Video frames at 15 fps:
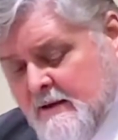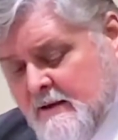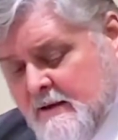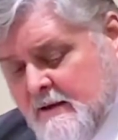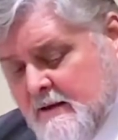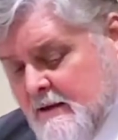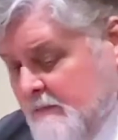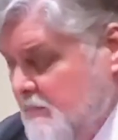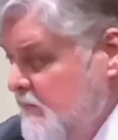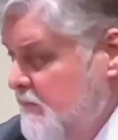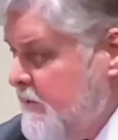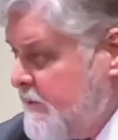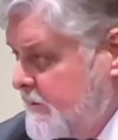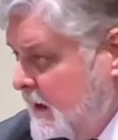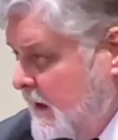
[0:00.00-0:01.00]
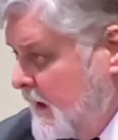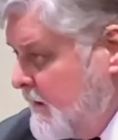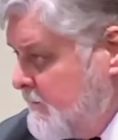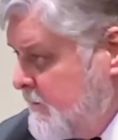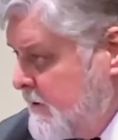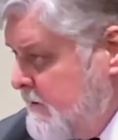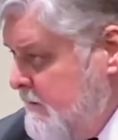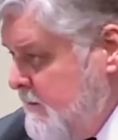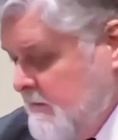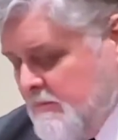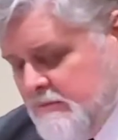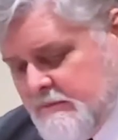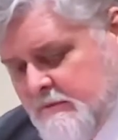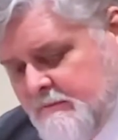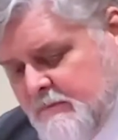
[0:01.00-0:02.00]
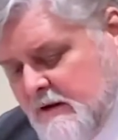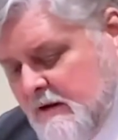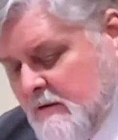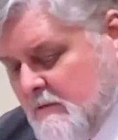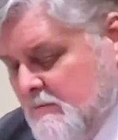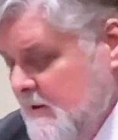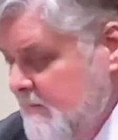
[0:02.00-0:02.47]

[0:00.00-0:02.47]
It will stop, depending on what